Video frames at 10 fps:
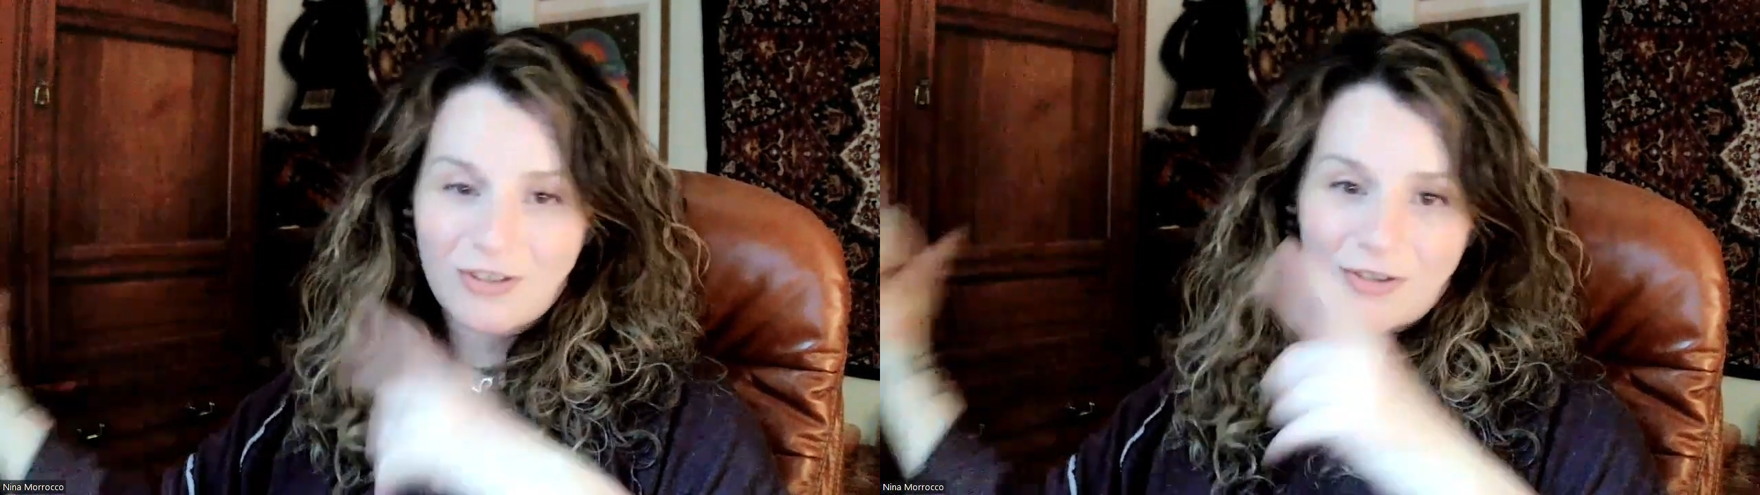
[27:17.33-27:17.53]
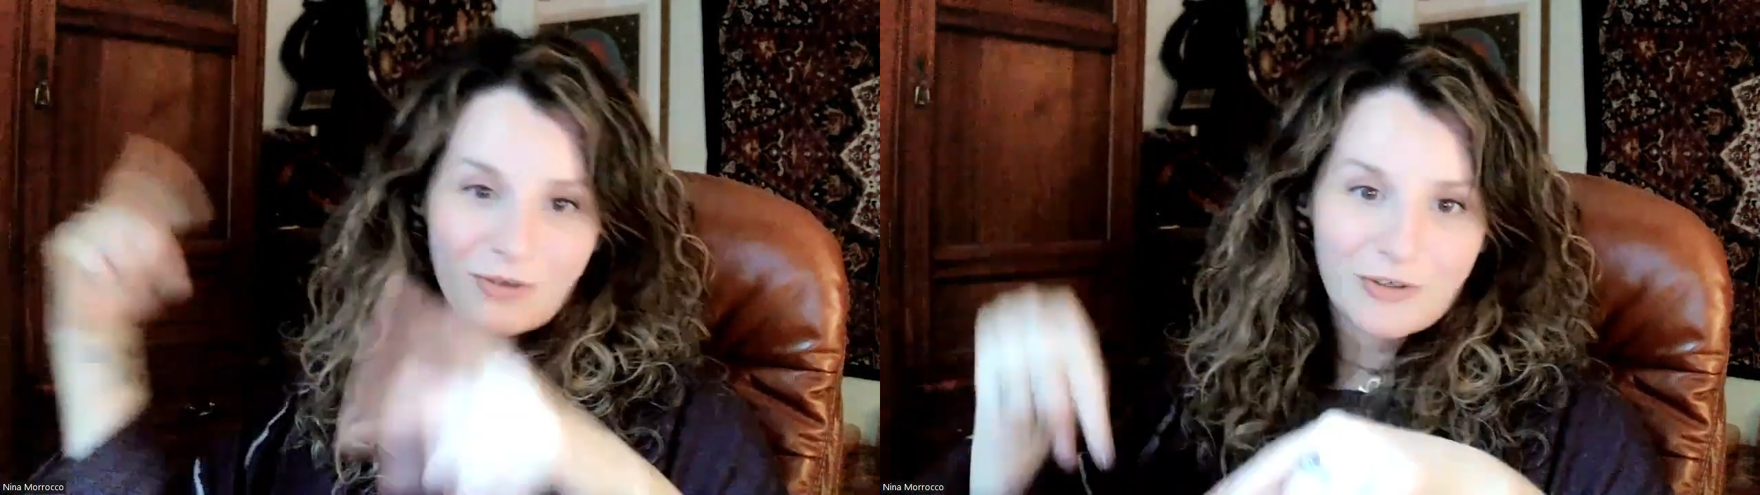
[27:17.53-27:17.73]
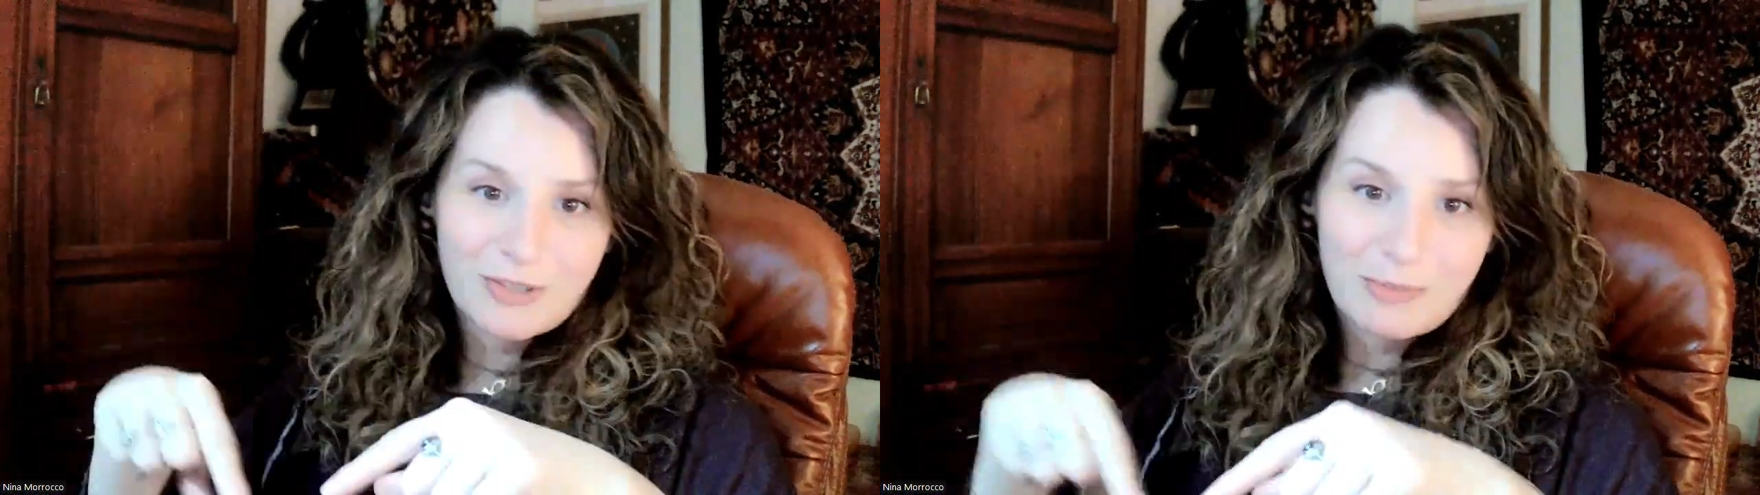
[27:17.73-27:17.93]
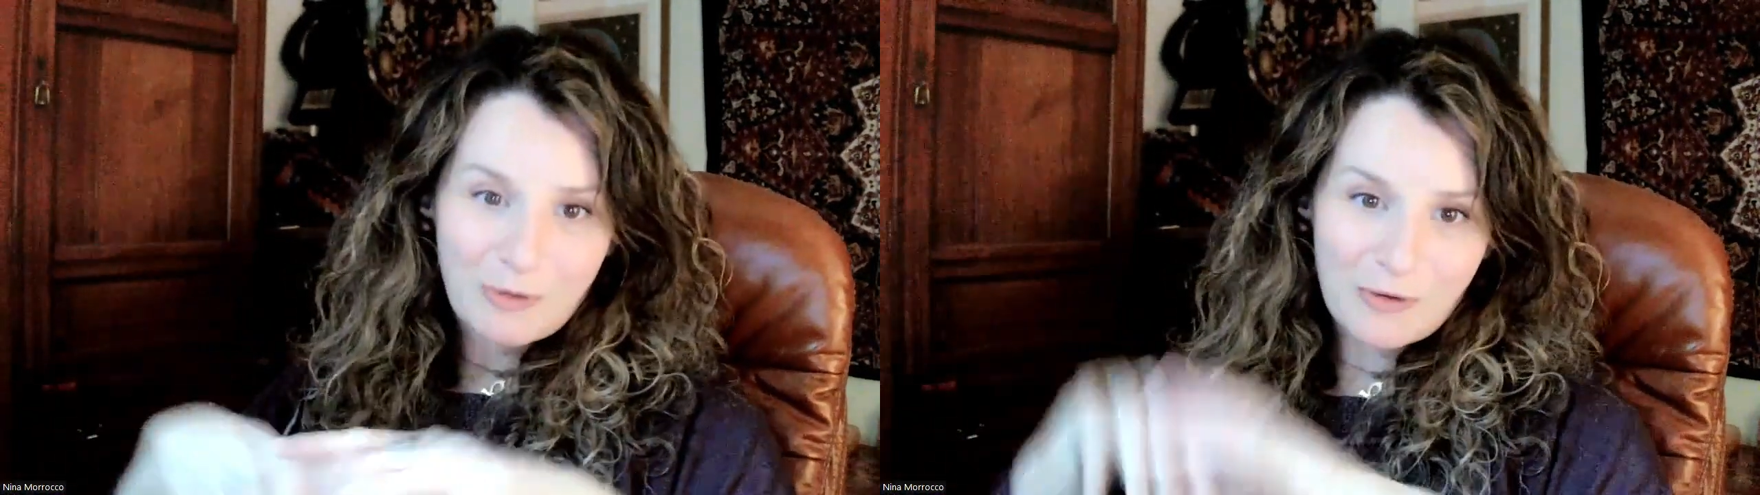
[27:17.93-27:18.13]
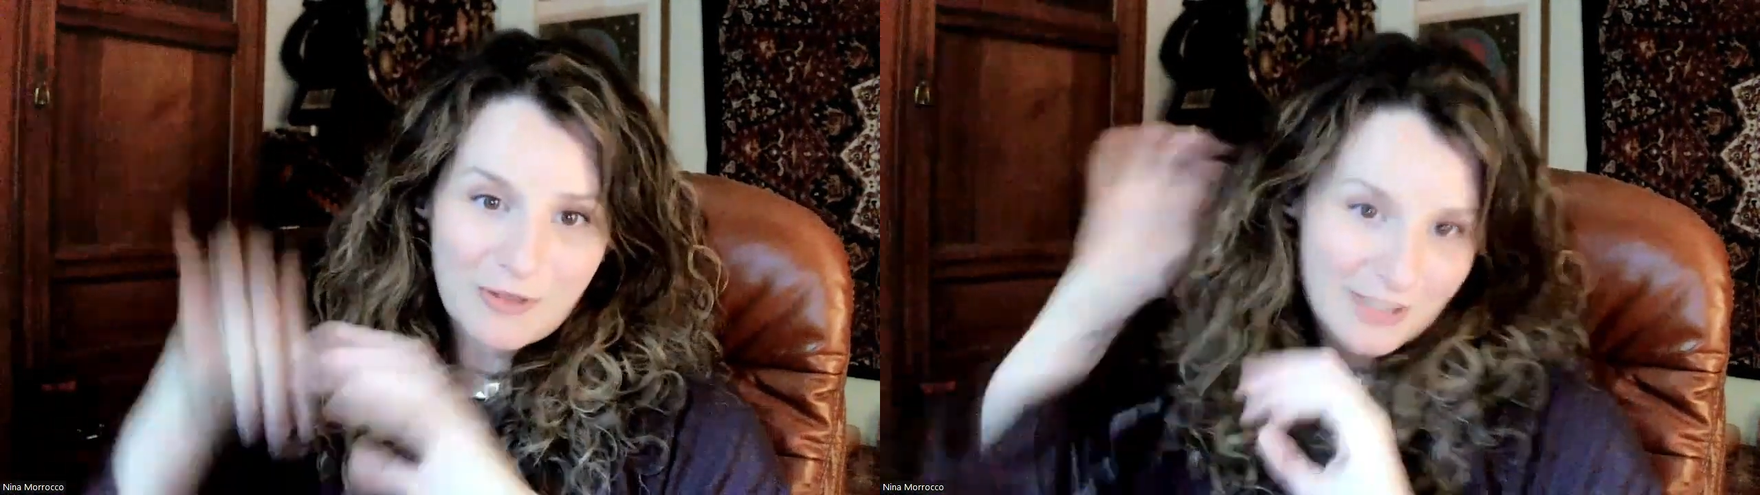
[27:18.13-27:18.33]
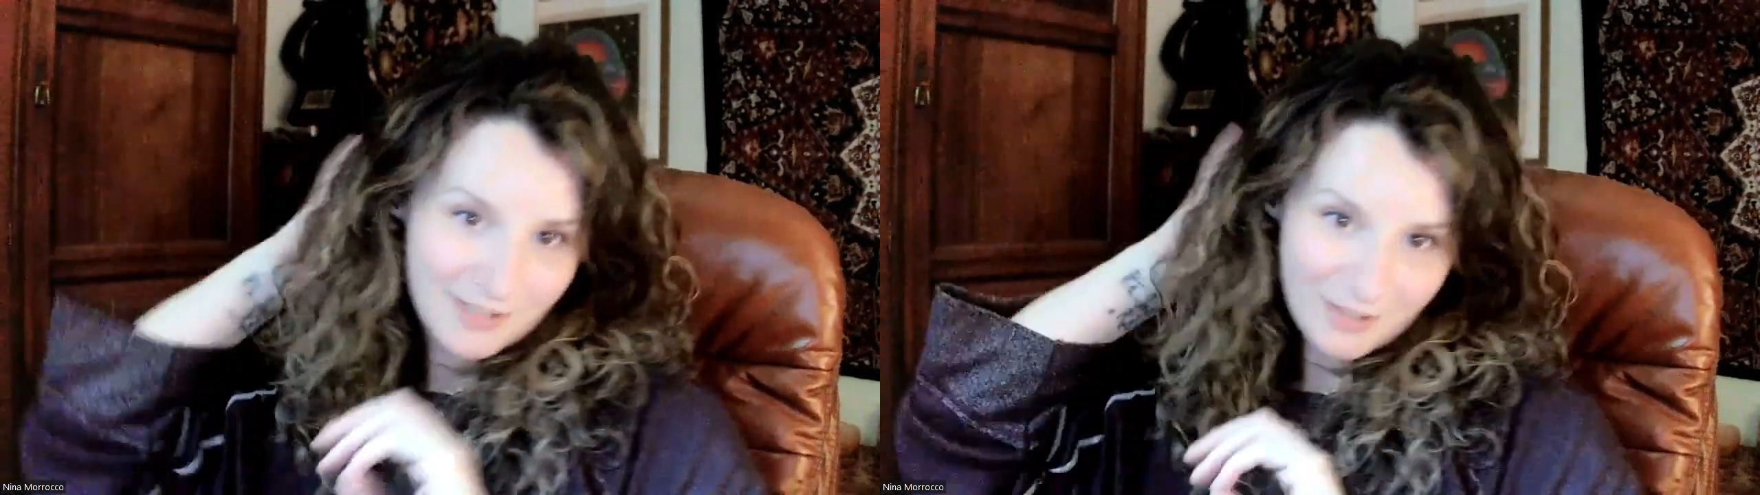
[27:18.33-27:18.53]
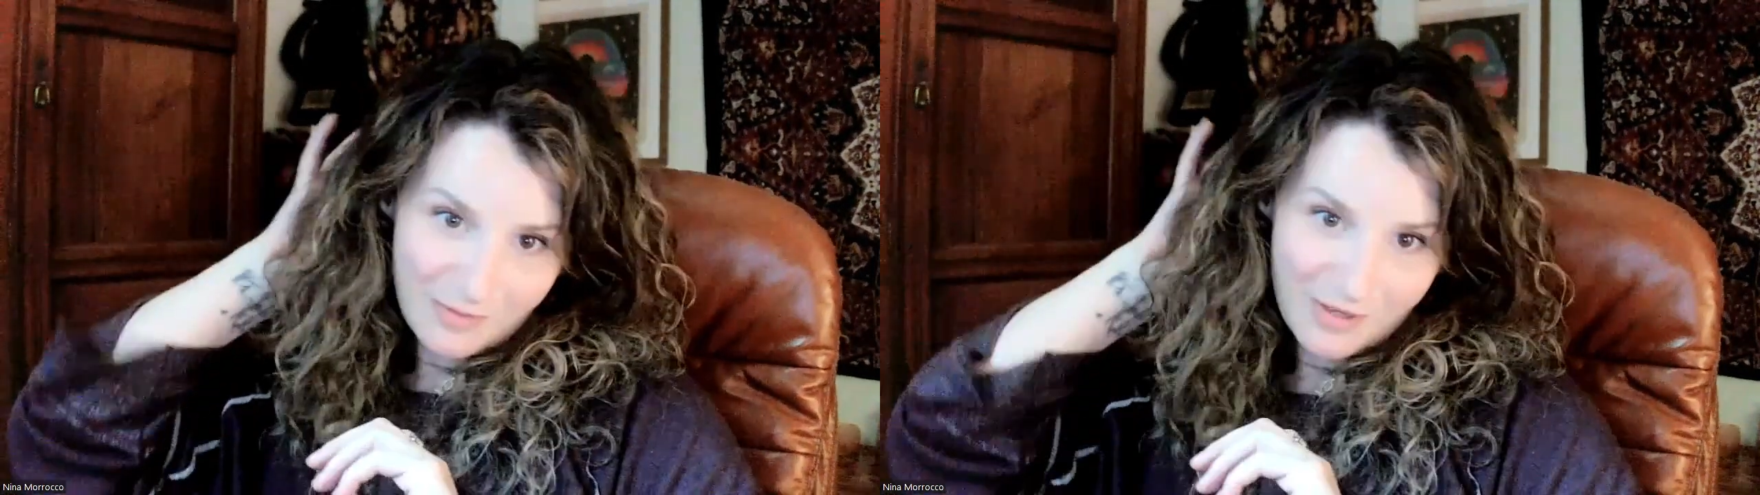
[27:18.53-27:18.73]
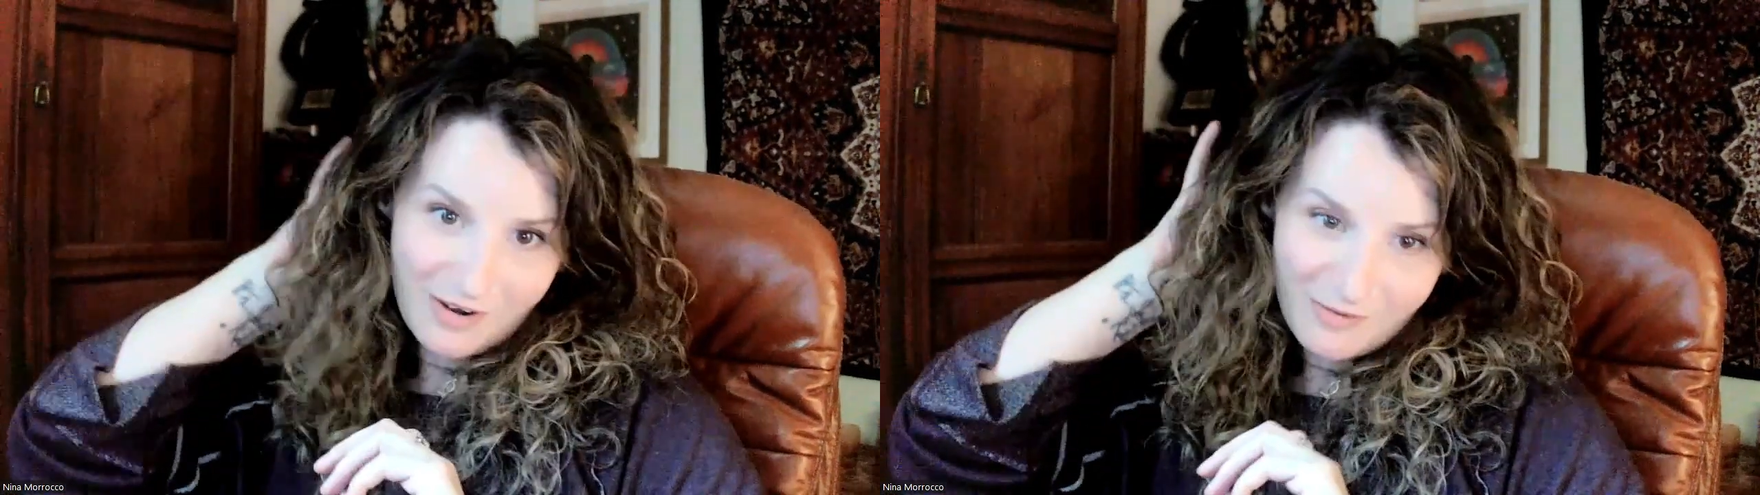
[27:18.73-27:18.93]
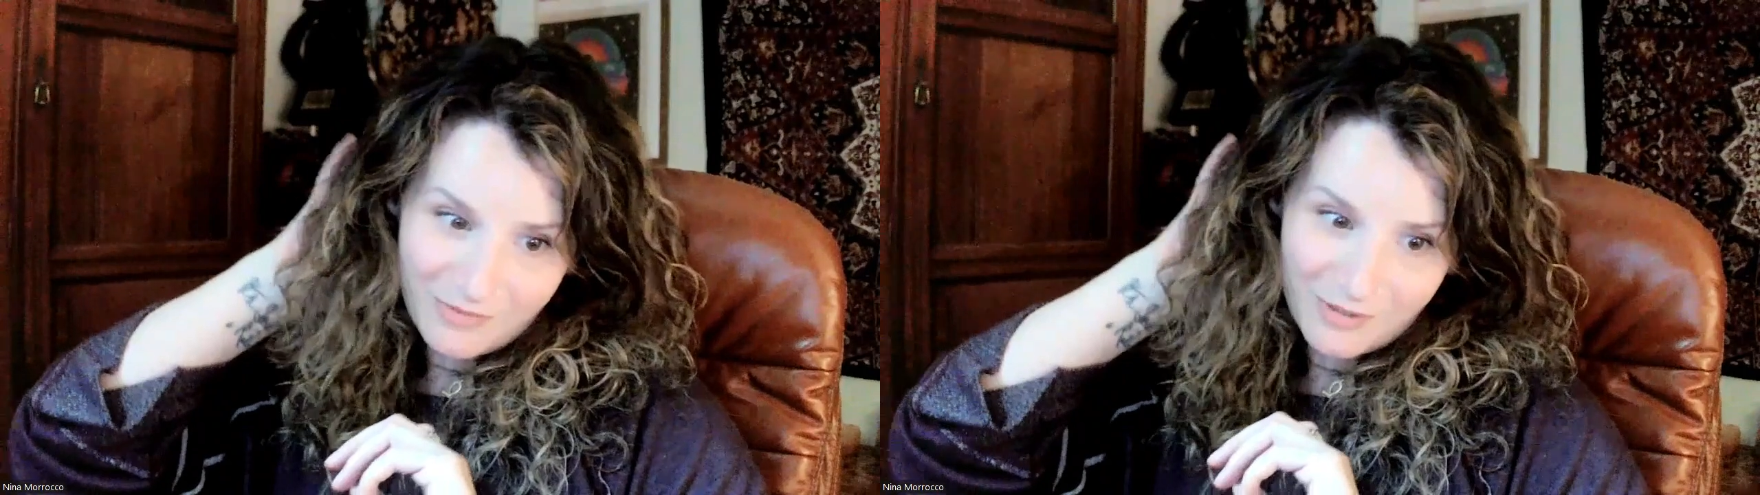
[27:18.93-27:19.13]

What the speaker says: She's got her summer holidays coming up,